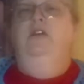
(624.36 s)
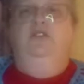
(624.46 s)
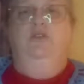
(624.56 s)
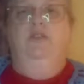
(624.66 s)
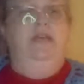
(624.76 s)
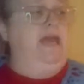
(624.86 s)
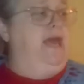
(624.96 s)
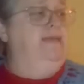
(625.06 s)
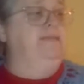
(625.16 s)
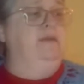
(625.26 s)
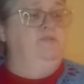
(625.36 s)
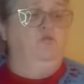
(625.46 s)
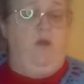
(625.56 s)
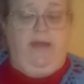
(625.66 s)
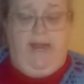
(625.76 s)
2 of the cakes comes
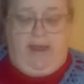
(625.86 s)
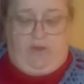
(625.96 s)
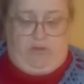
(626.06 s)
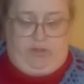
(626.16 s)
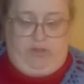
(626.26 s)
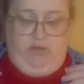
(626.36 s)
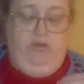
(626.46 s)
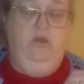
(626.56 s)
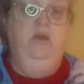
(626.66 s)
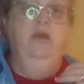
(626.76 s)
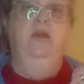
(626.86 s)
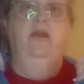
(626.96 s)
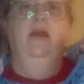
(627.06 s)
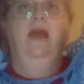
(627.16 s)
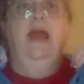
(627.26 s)
way down,
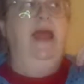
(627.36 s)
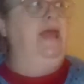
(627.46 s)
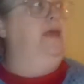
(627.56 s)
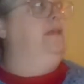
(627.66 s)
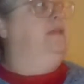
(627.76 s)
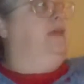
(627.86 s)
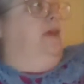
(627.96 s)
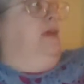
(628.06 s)
and it